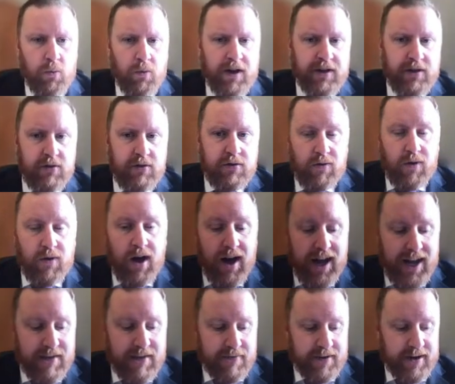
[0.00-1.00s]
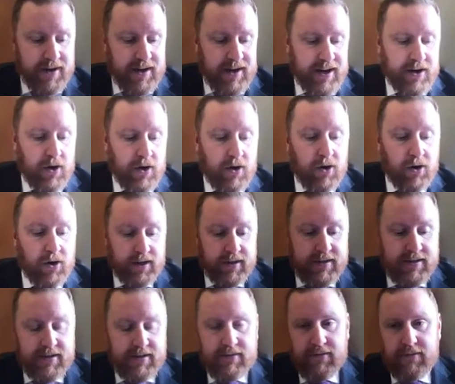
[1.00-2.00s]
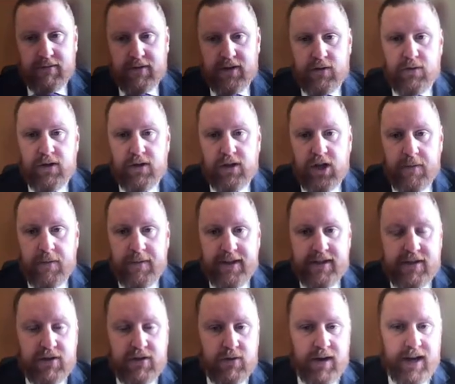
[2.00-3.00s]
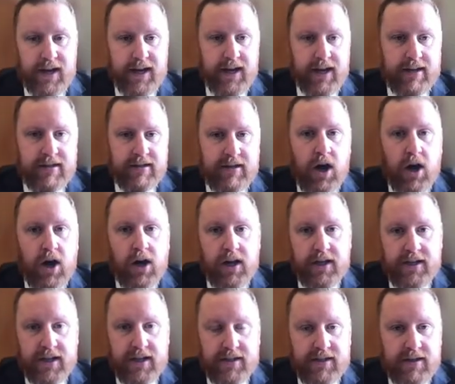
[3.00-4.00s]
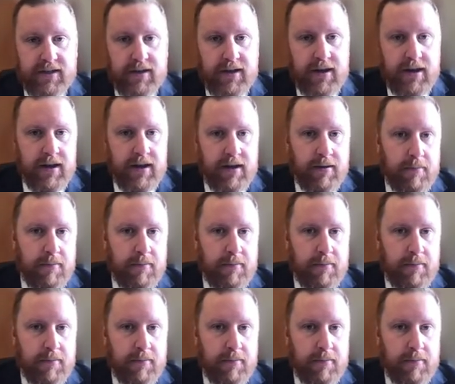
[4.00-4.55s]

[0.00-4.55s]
When you arrive in August, you will come into a college that is